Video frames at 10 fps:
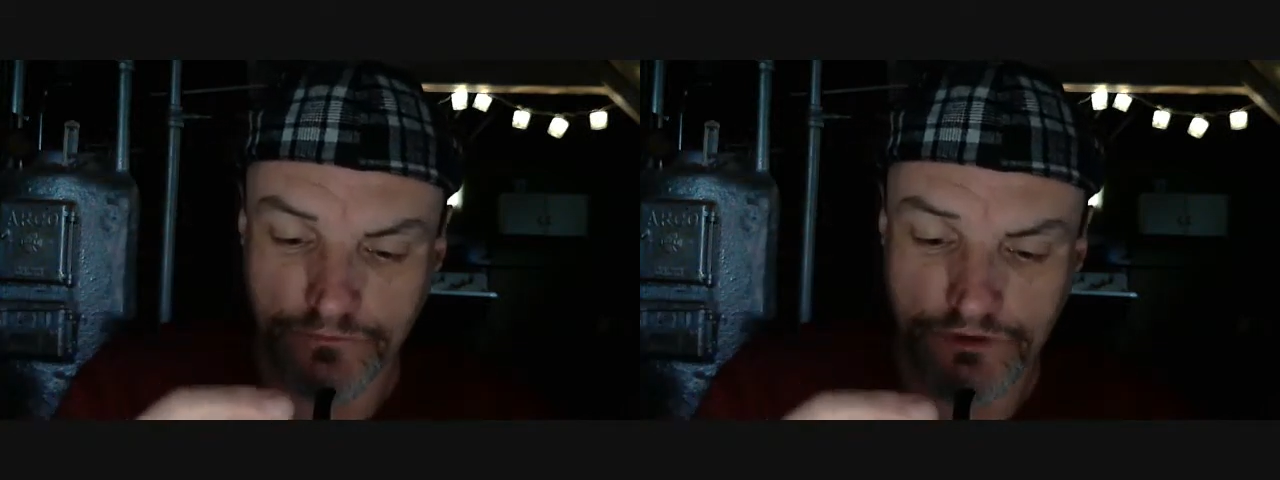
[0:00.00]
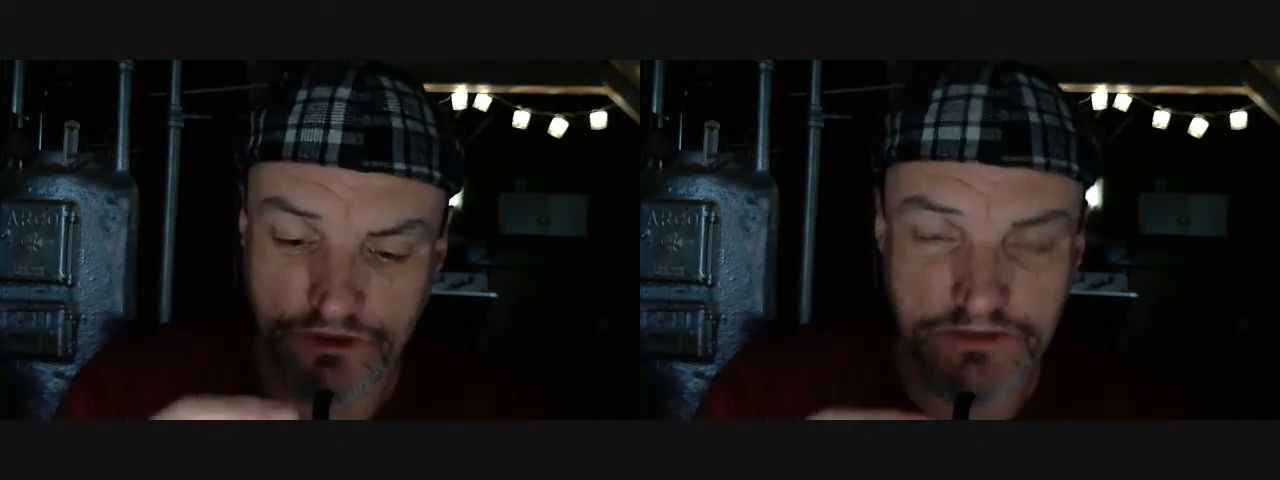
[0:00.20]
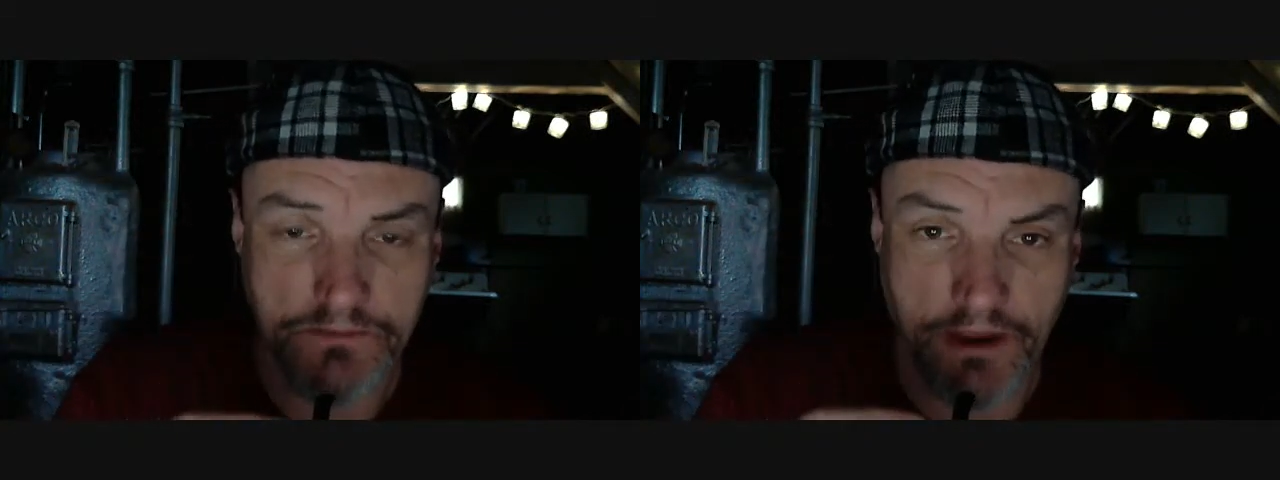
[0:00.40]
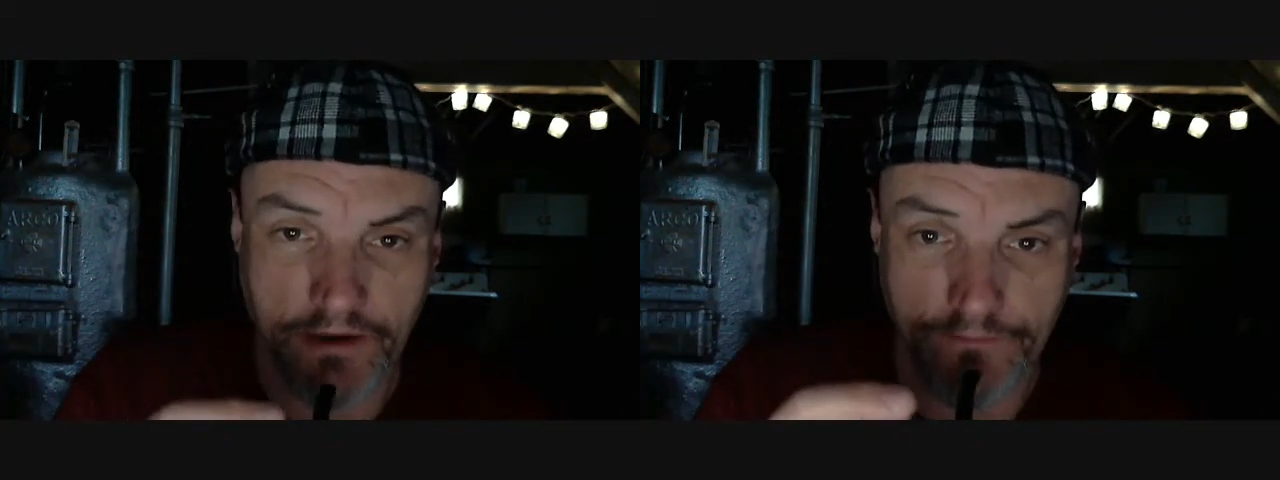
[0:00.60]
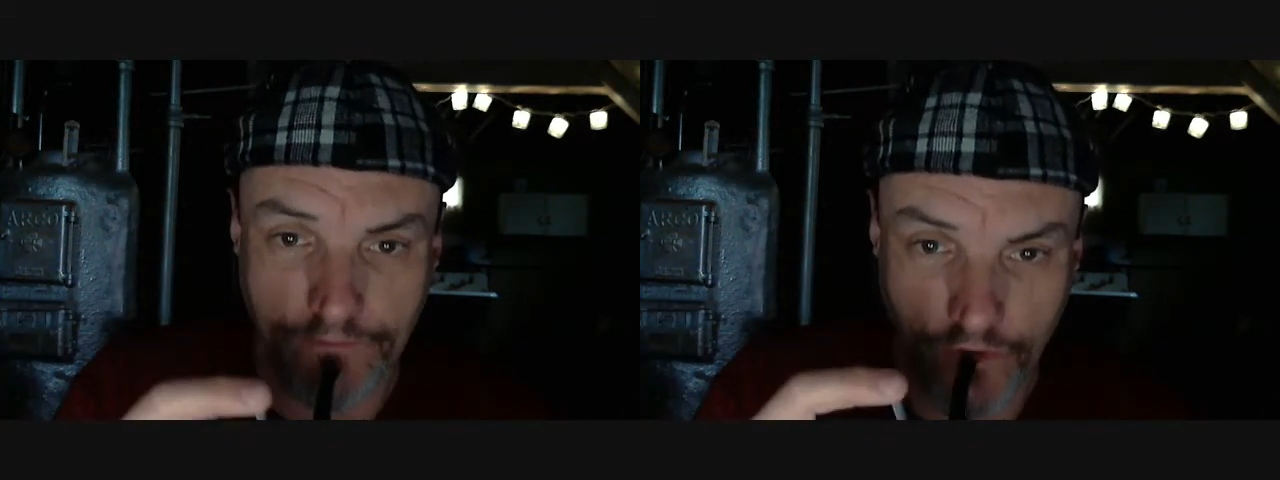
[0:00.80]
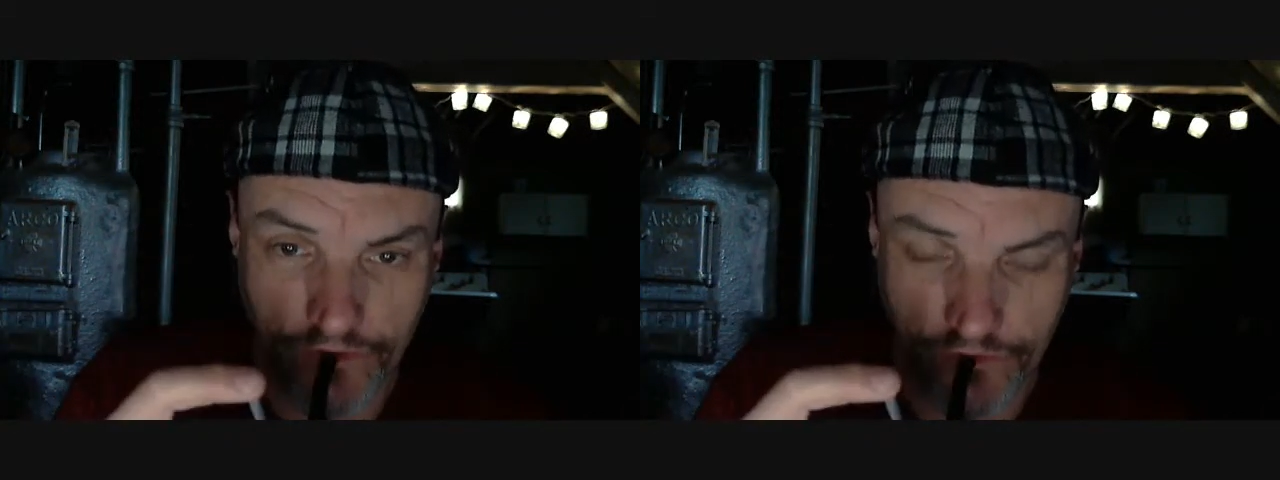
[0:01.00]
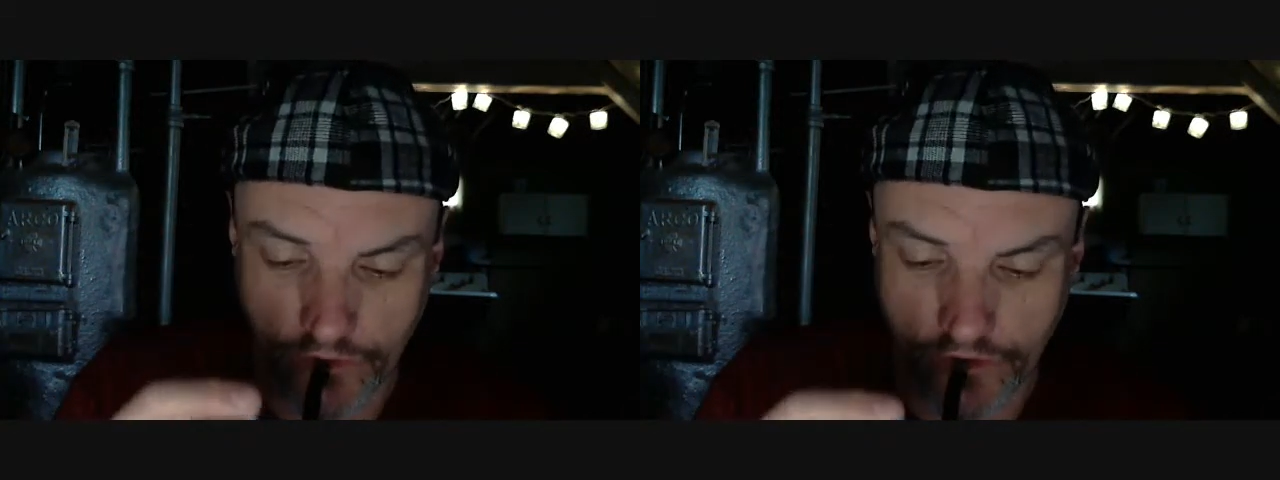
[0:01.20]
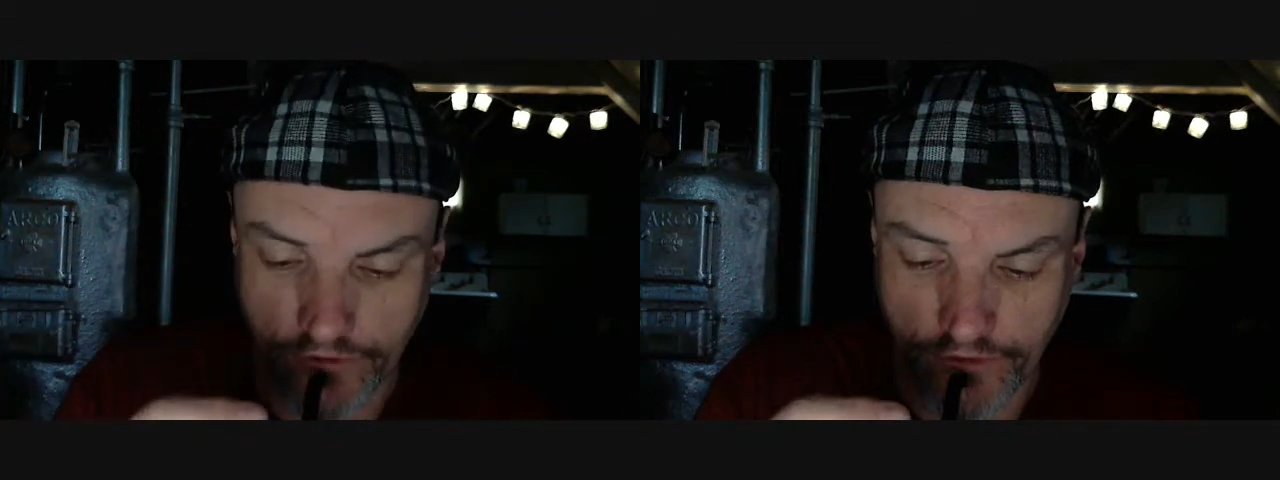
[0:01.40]
She gets paid on
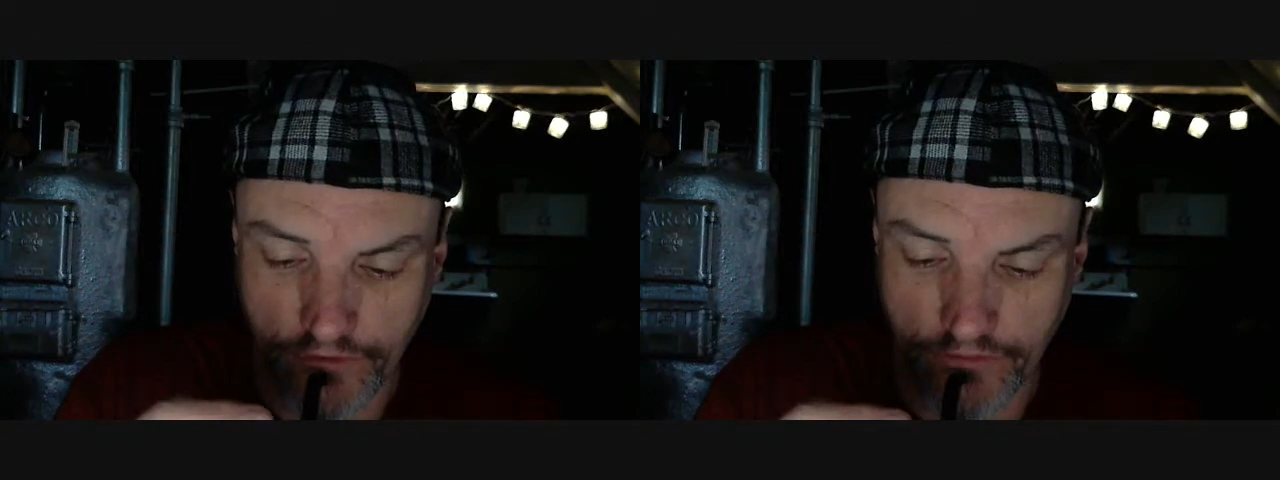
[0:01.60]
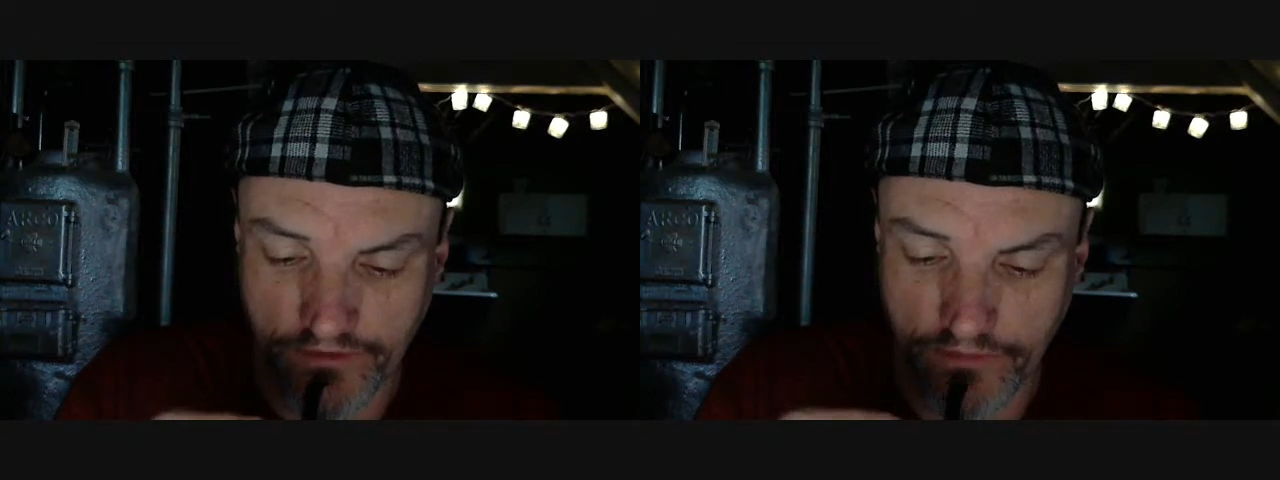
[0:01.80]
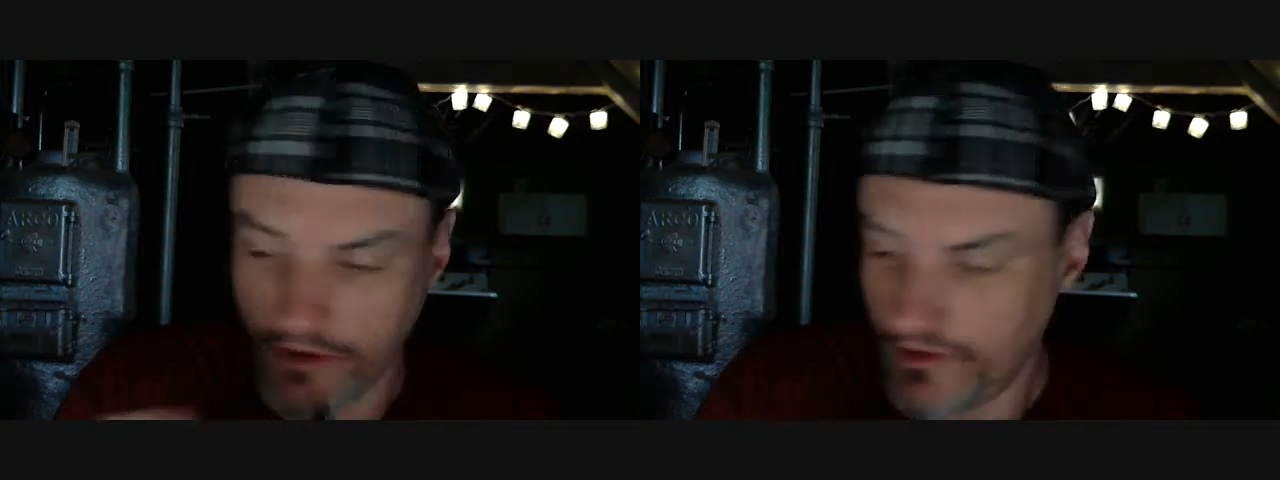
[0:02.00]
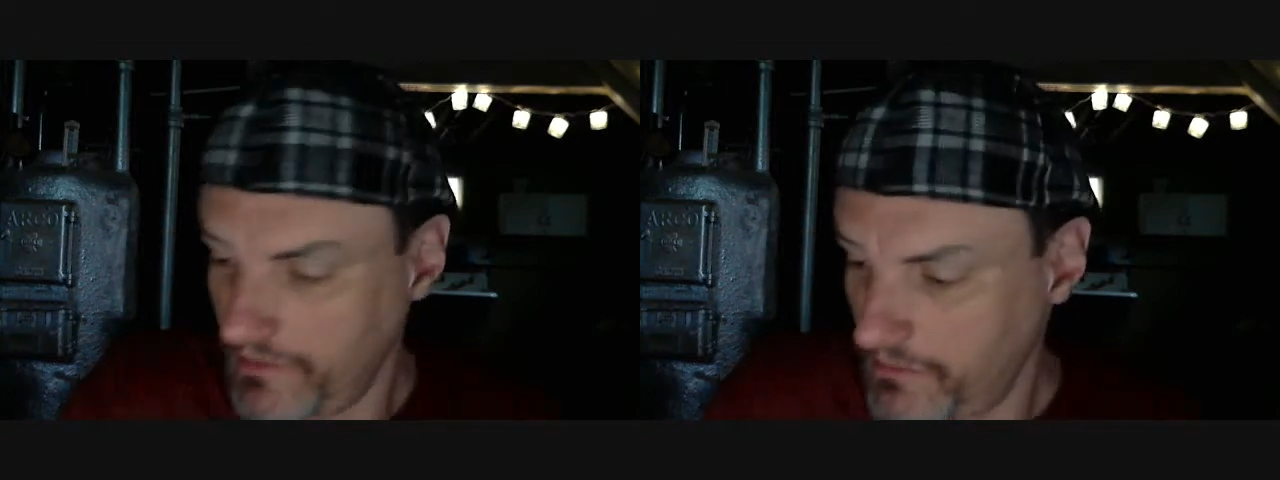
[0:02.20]
short-term disability,